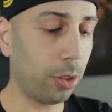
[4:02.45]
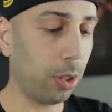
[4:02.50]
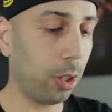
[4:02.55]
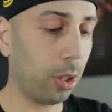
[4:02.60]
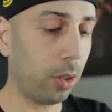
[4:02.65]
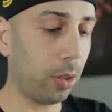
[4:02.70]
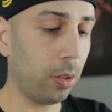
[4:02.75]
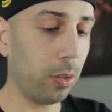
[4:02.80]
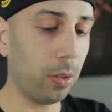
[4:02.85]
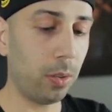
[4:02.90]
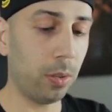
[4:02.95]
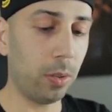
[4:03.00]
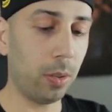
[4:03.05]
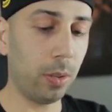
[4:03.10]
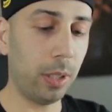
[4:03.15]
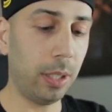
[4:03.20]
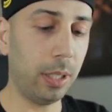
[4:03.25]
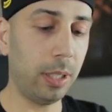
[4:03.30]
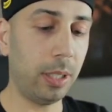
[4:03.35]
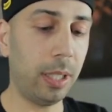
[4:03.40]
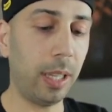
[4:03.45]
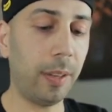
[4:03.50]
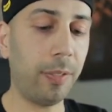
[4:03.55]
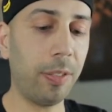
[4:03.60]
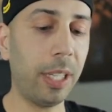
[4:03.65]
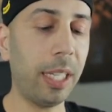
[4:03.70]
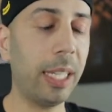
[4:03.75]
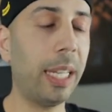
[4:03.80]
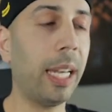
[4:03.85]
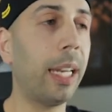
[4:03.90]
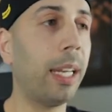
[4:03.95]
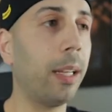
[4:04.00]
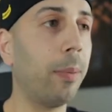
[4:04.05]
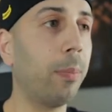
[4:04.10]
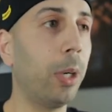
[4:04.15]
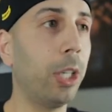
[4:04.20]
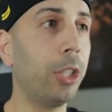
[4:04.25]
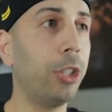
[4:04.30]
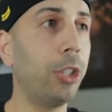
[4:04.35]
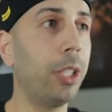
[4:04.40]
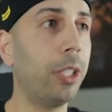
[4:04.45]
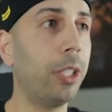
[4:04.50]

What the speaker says: So it's definitely getting much